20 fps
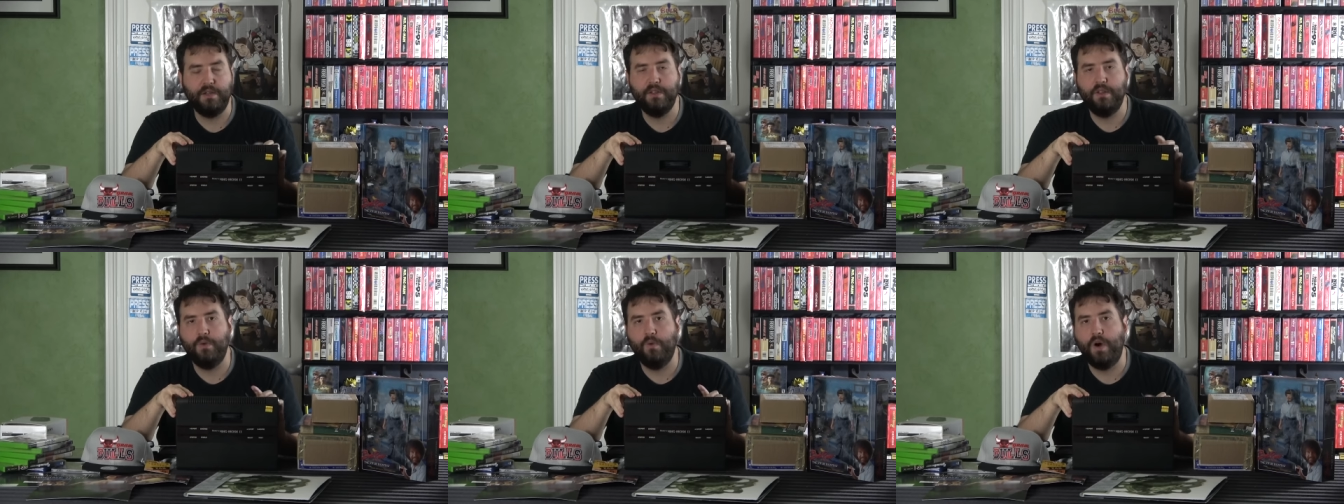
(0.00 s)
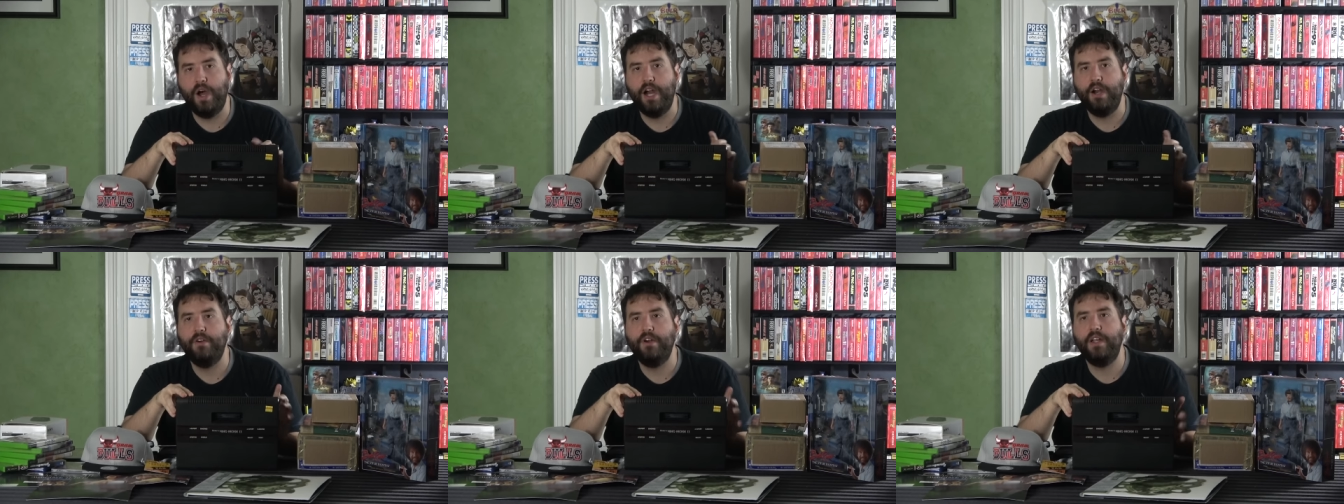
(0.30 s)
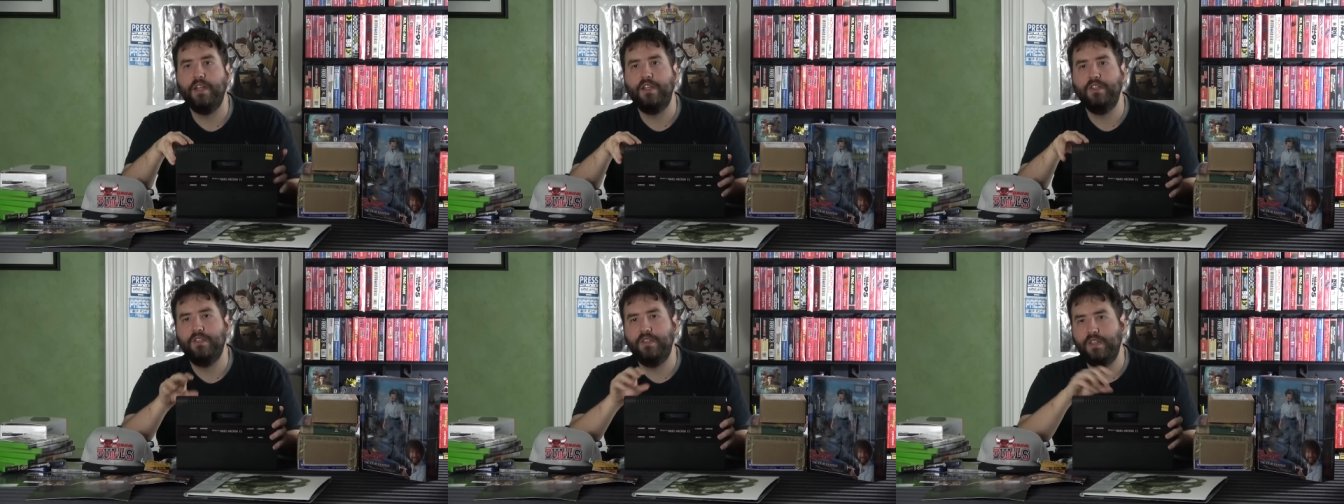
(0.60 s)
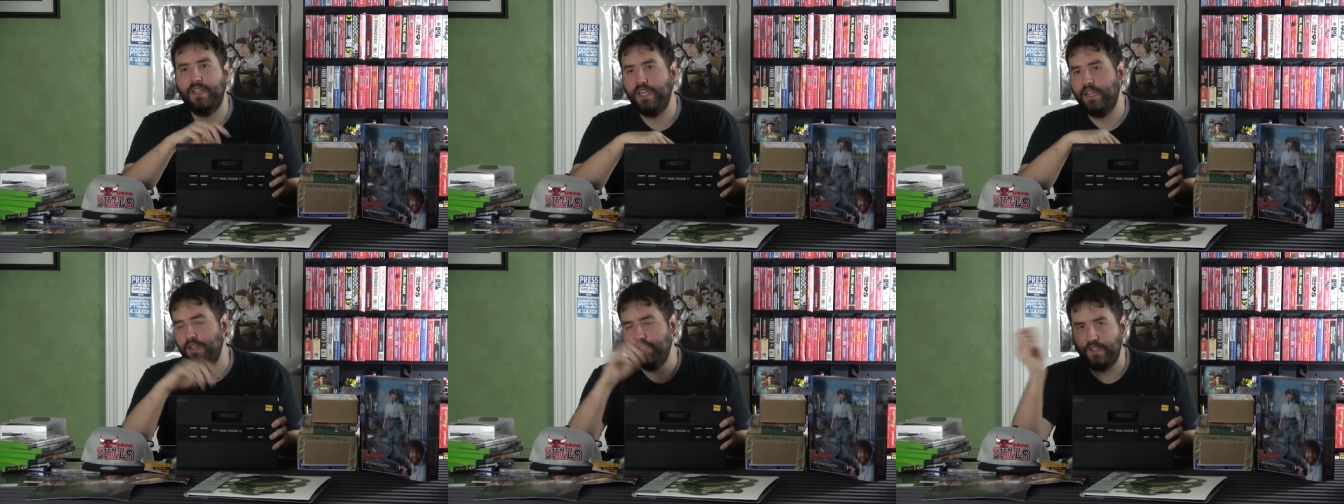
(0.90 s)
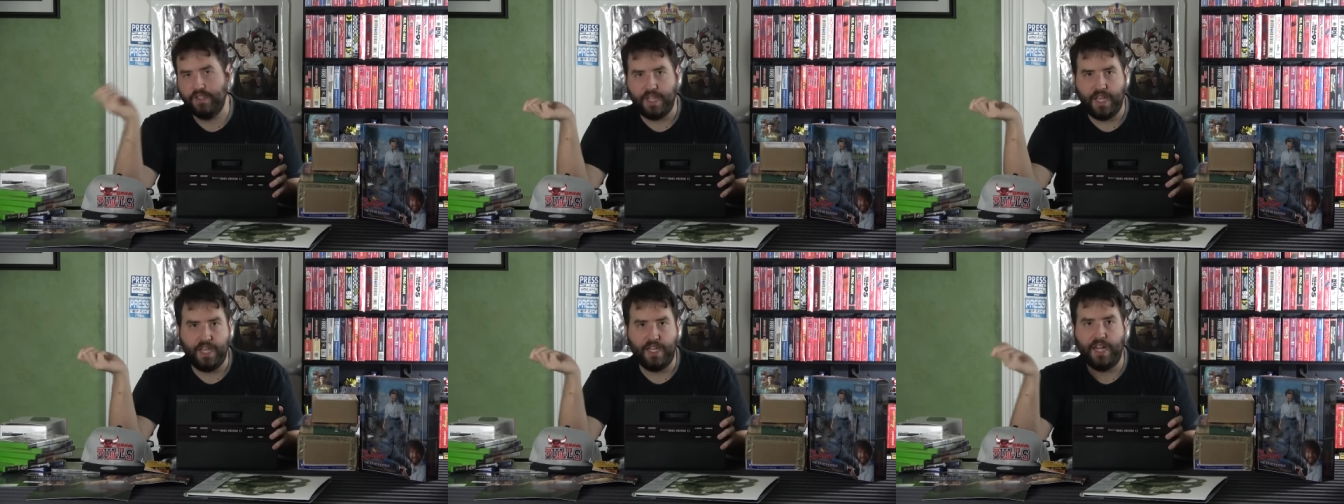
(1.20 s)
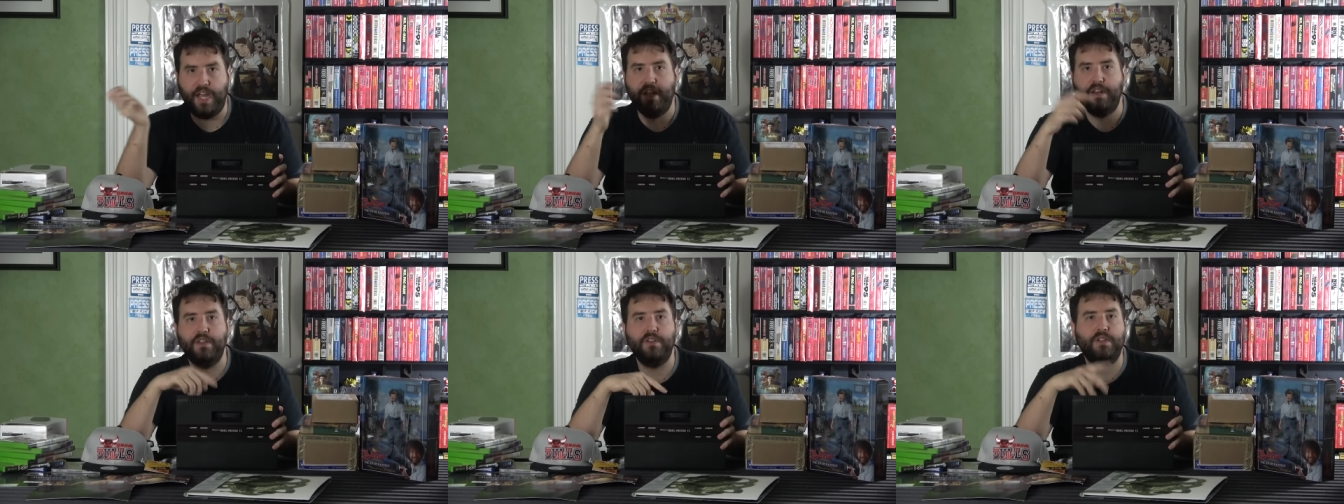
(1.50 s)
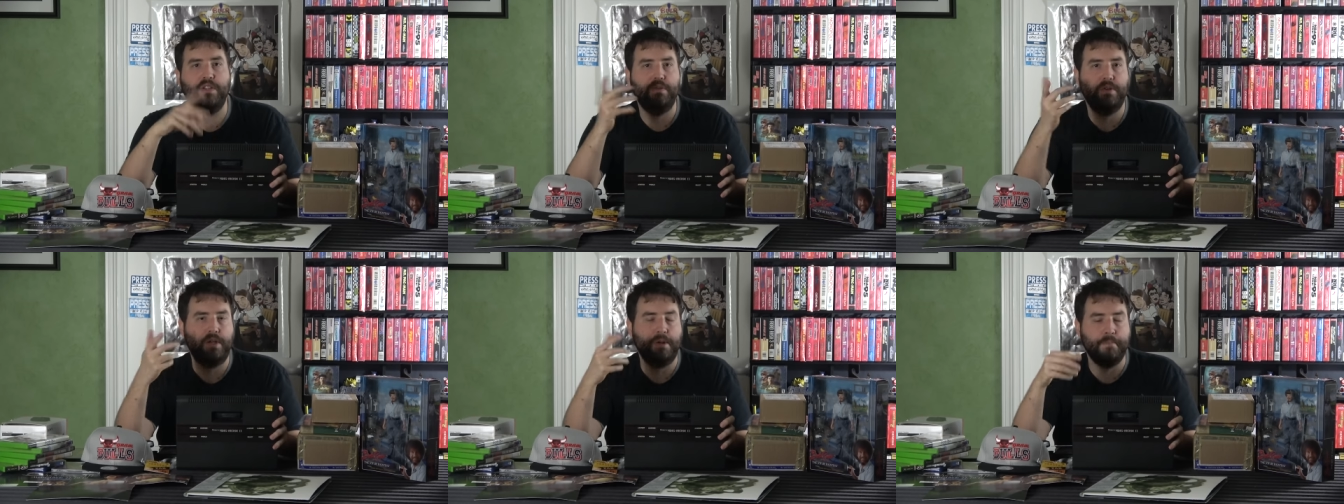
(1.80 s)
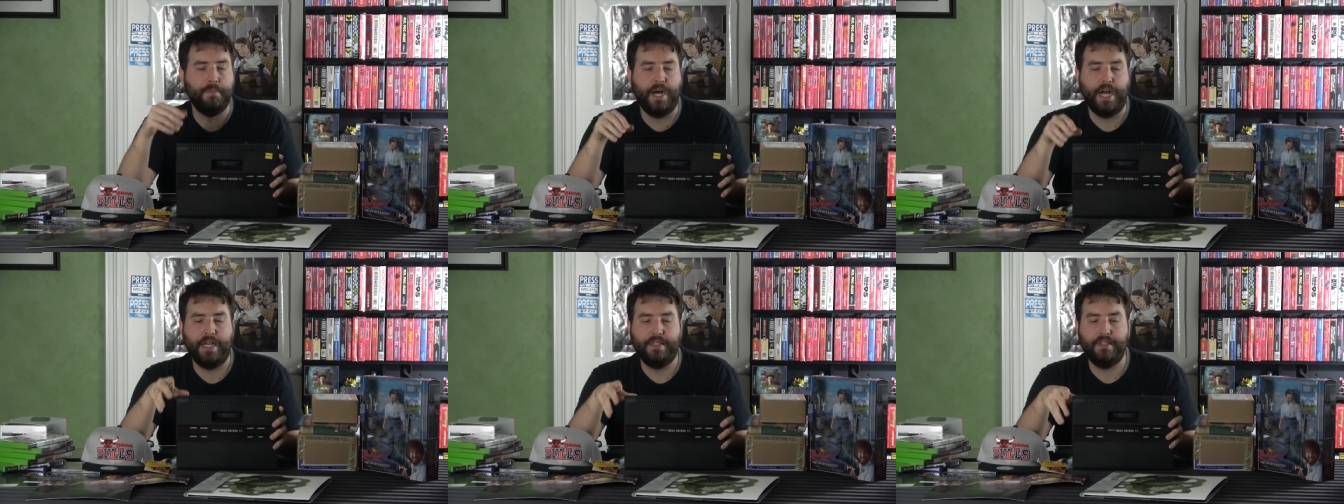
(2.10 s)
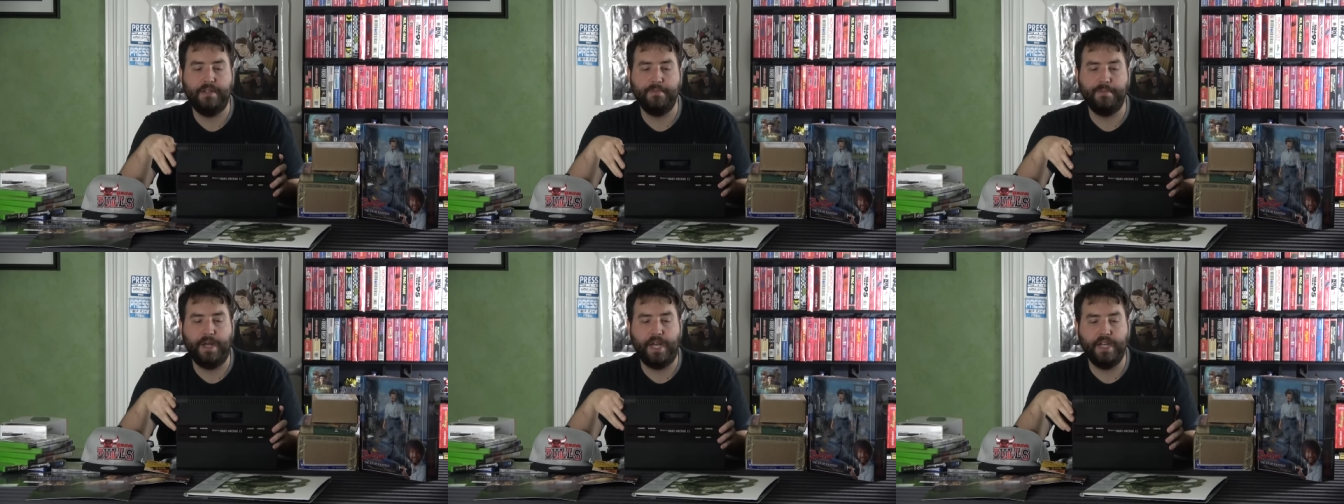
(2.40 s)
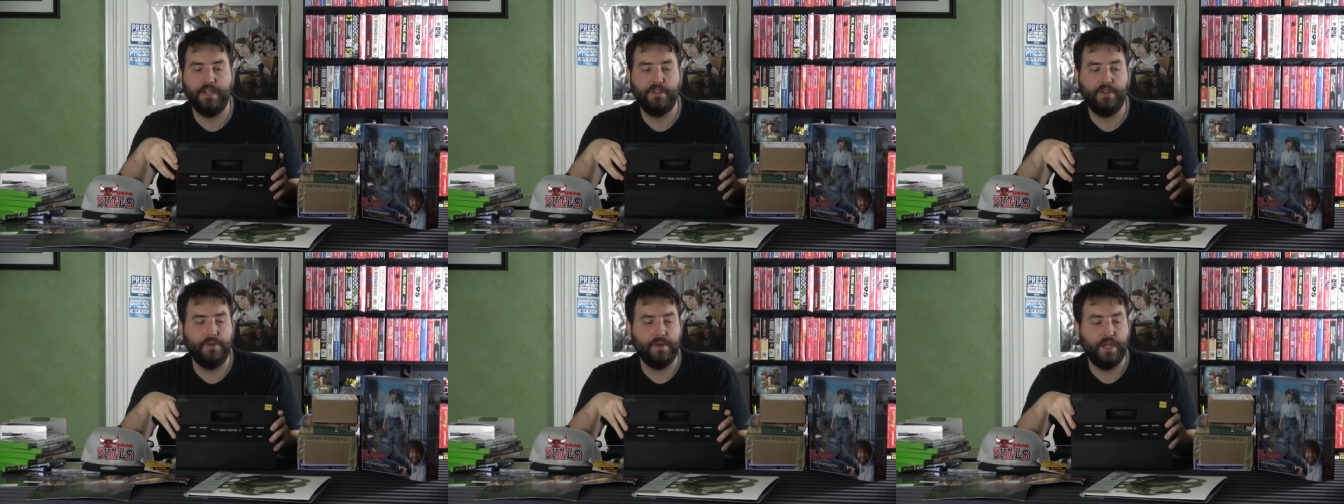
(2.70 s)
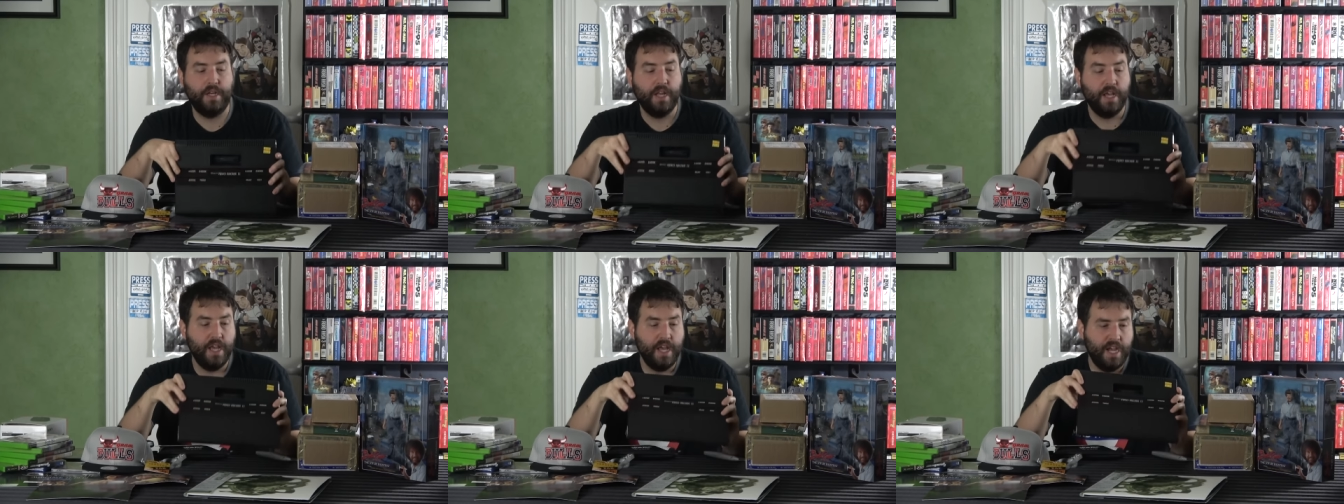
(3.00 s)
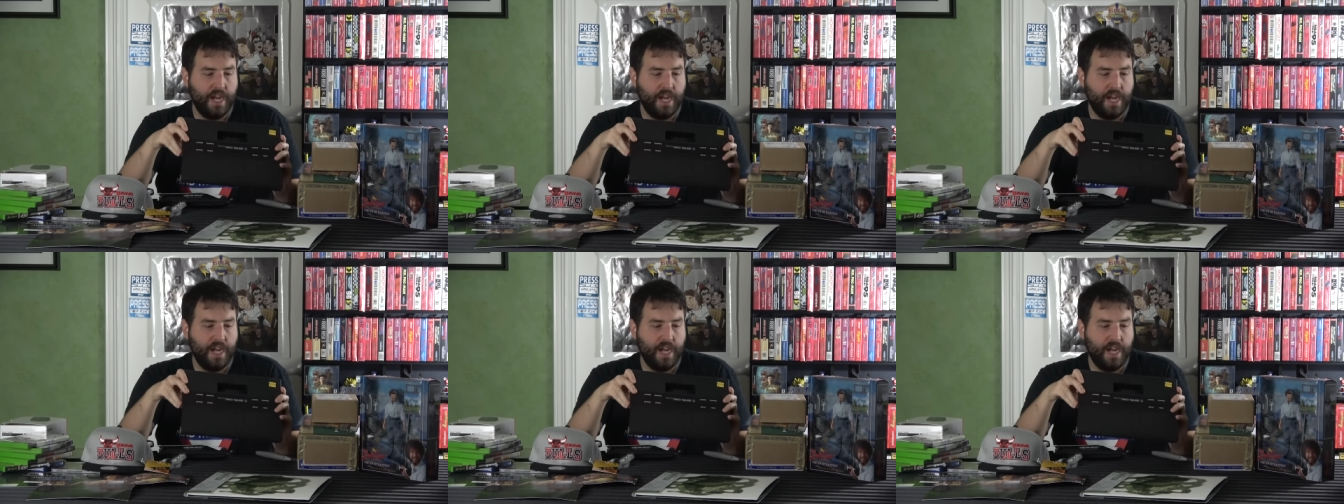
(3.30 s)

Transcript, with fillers: the wiring because they can just take it out and you can do a composite mod to it.